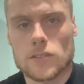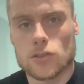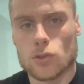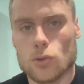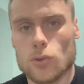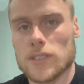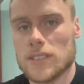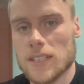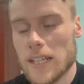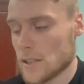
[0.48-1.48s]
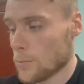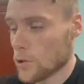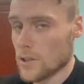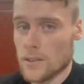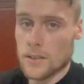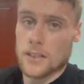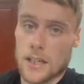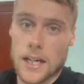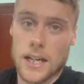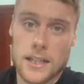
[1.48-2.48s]
So it's the next morning.
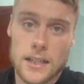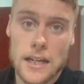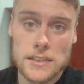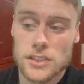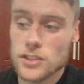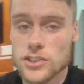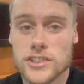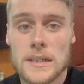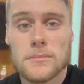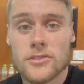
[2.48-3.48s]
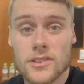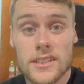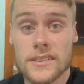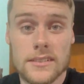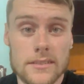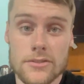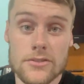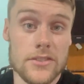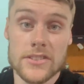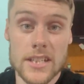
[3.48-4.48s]
I actually just slept for like
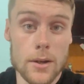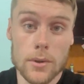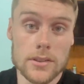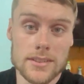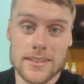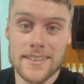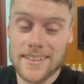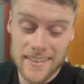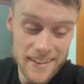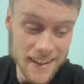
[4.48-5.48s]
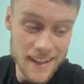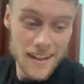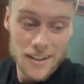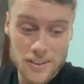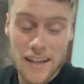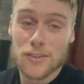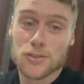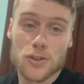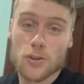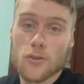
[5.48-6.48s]
15 hours. I was
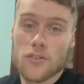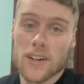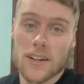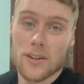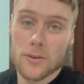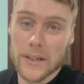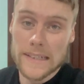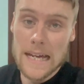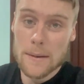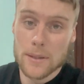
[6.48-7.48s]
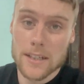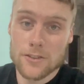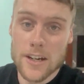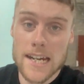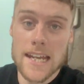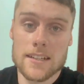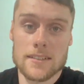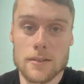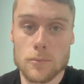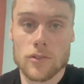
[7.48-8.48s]
going to go for a quick nap and then try and
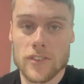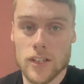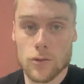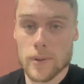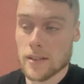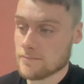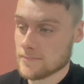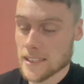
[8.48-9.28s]
edit some more video, but